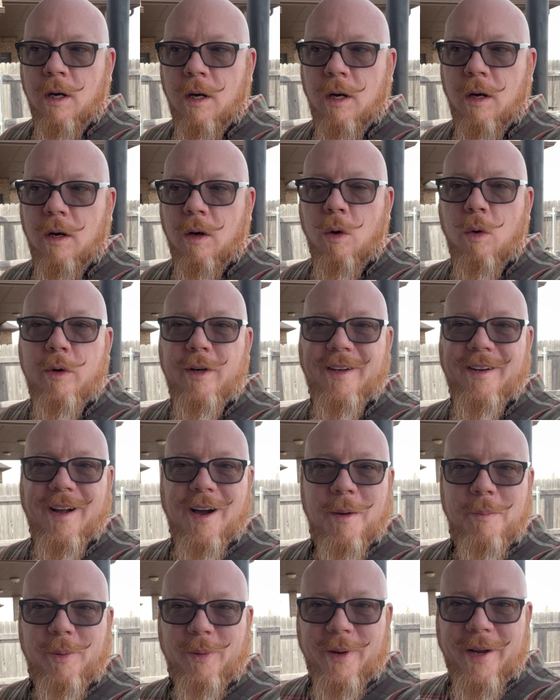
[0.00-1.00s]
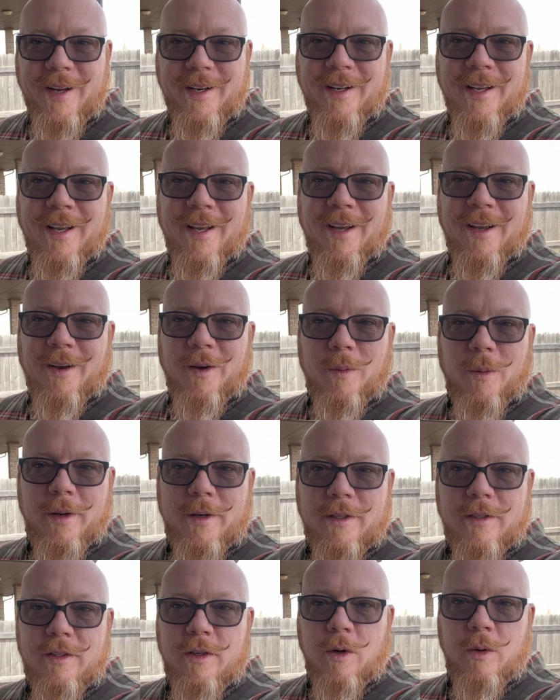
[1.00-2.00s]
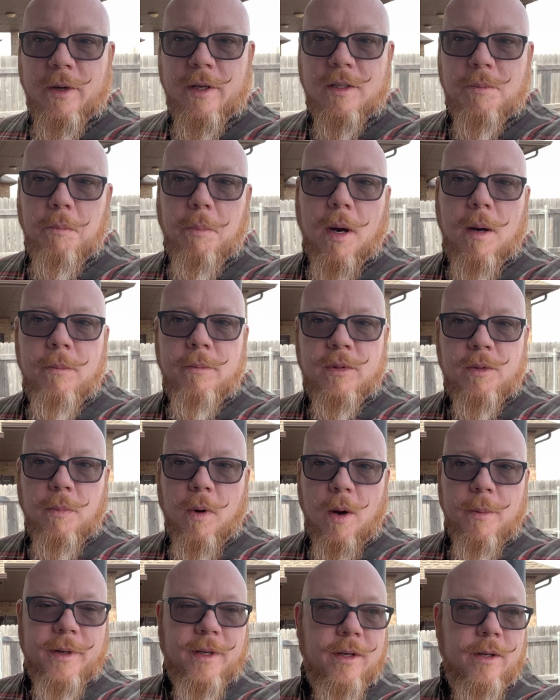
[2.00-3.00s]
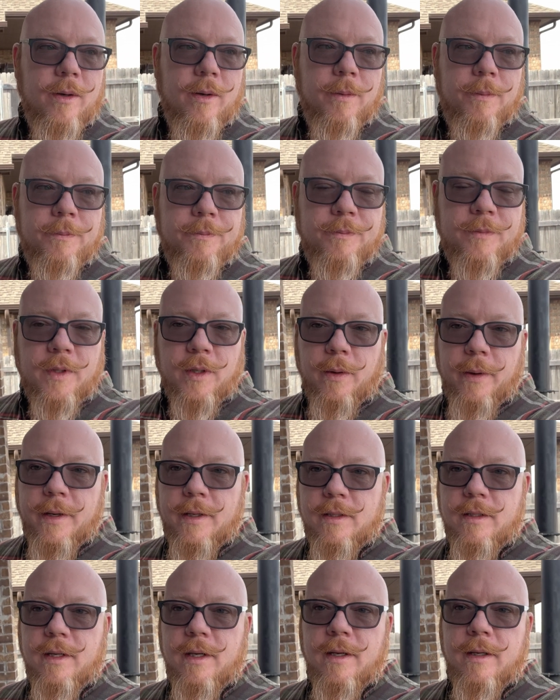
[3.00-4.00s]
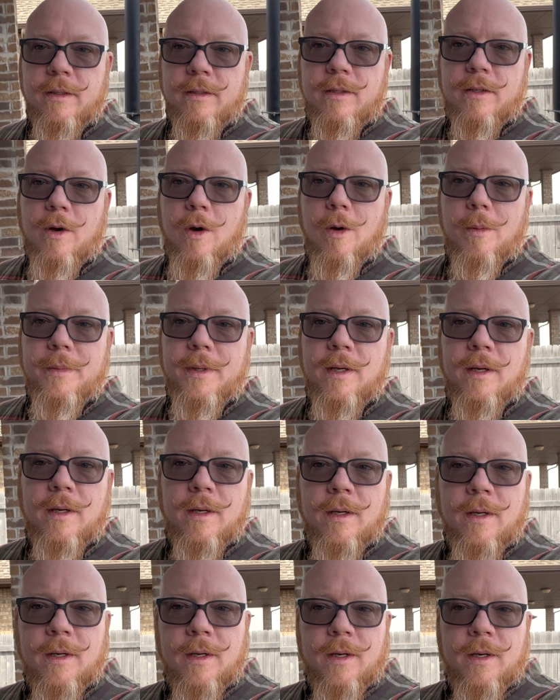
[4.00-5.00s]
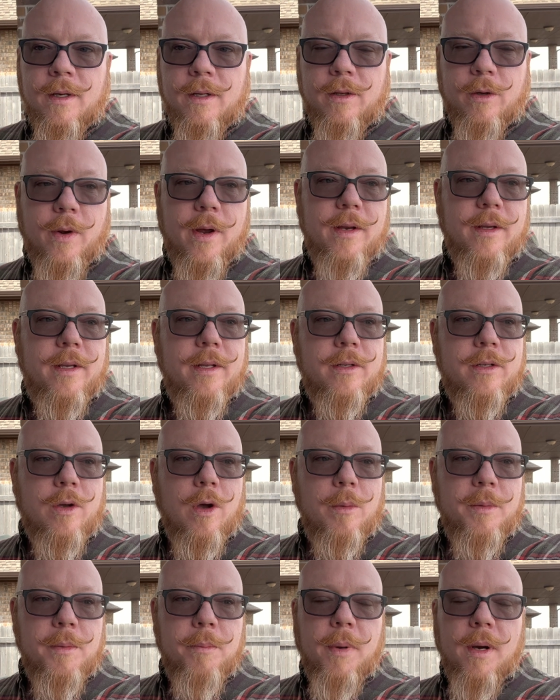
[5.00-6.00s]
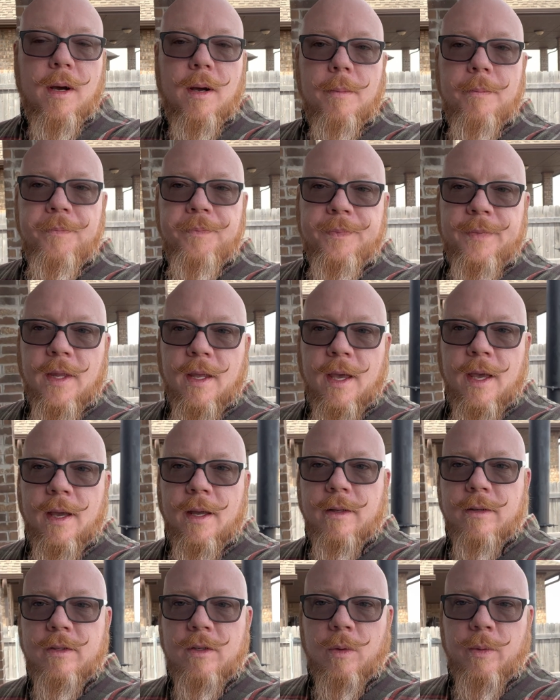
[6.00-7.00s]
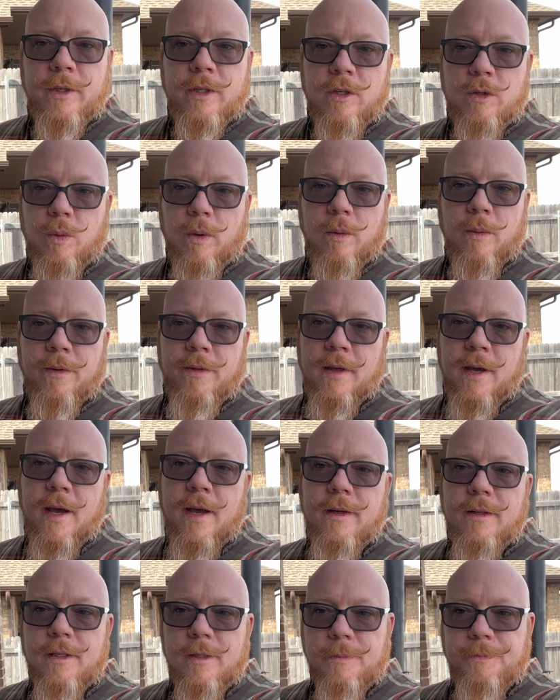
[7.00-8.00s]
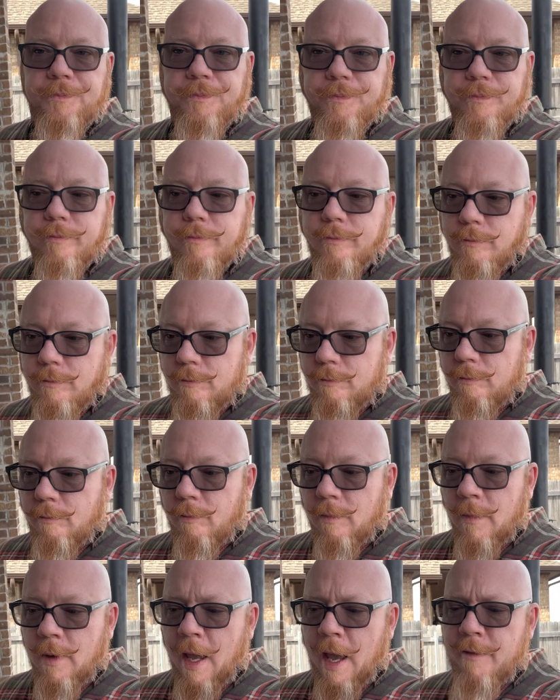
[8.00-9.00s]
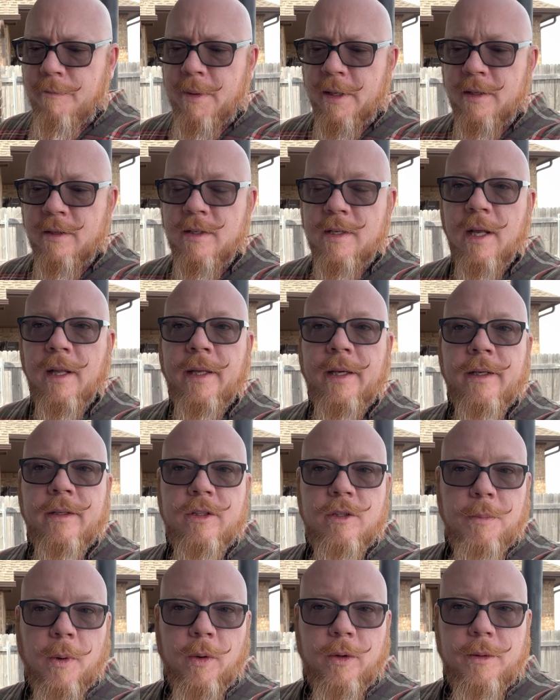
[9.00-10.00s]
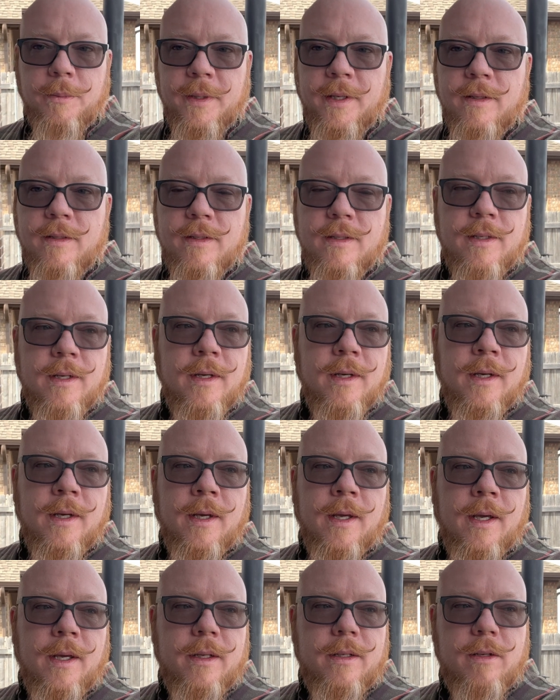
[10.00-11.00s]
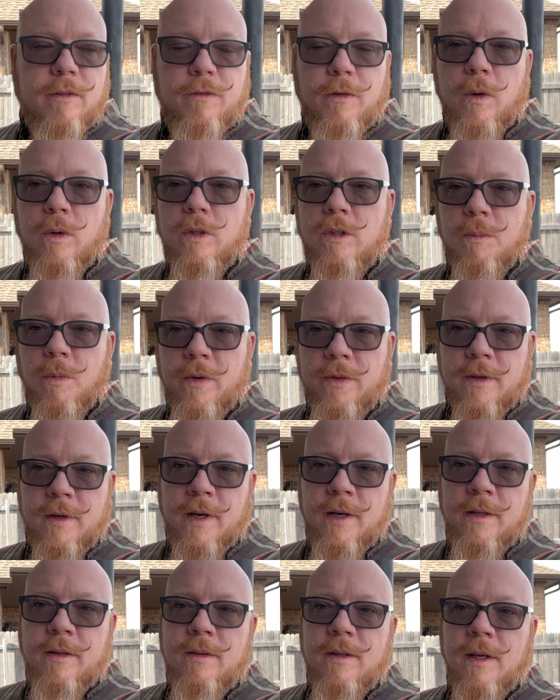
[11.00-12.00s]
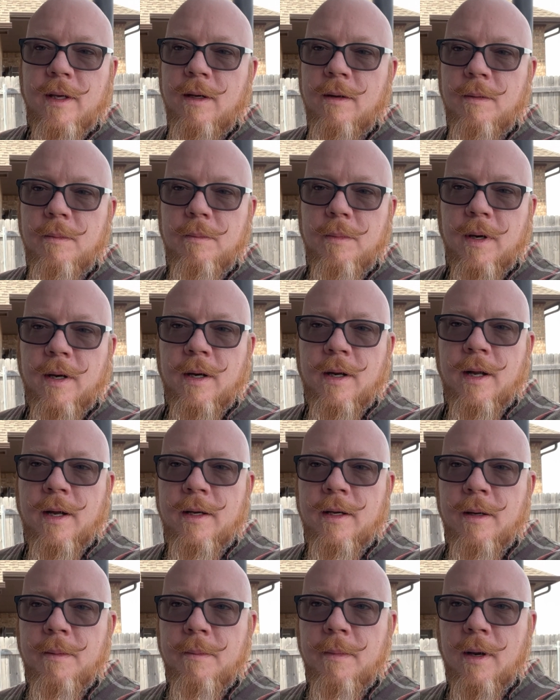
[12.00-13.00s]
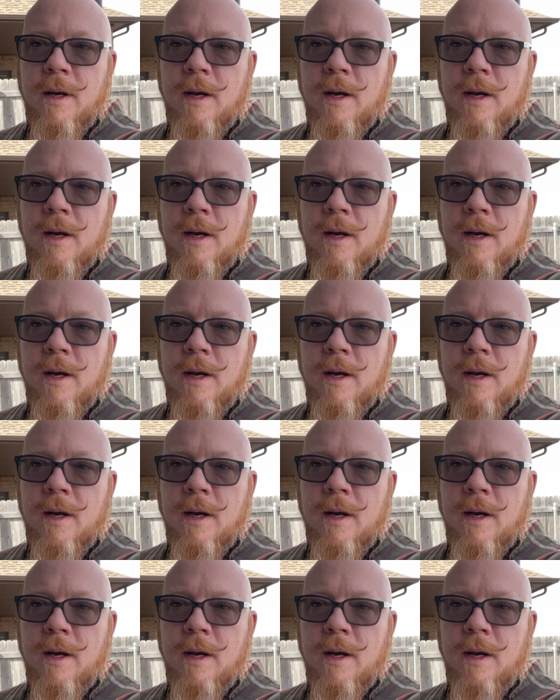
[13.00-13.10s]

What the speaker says: own and operate what is known as Bum's Barbecue. The grandkids call me Bum, and so we just went with that. I've been selling smoked meats to folks more than anything, but I am